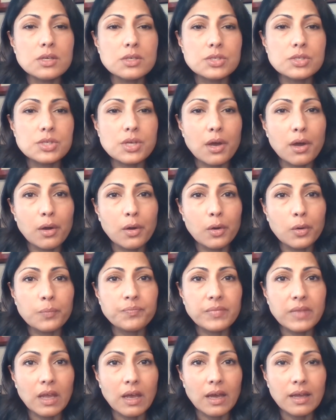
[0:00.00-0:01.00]
So
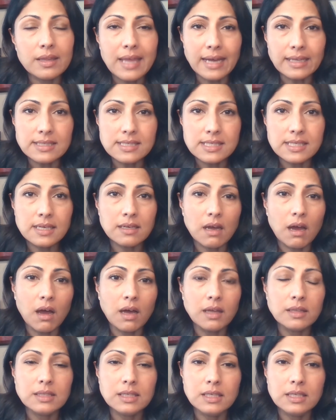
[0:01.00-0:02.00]
that's it
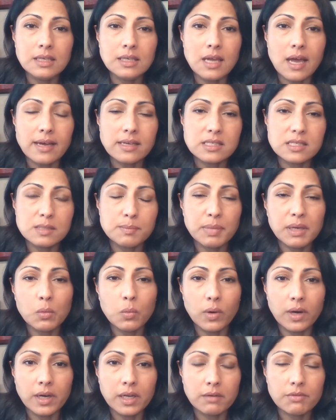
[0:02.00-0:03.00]
on the
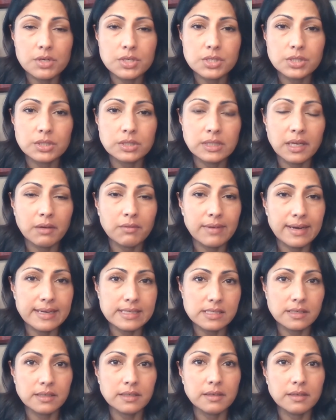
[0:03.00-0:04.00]
SB-1 returning
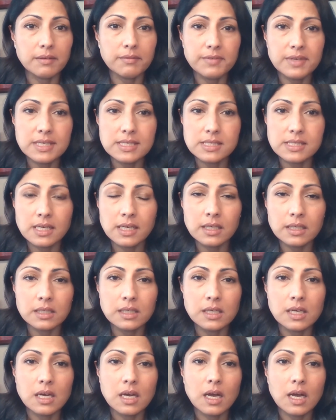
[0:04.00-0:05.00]
resident visa
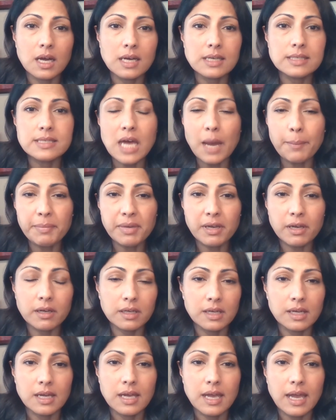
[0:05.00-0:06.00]

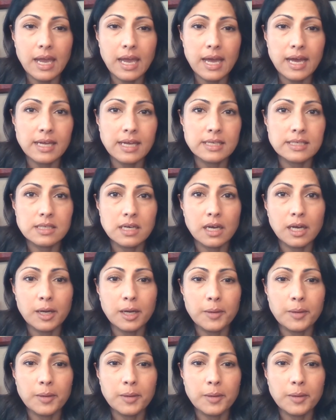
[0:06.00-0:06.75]
topic, and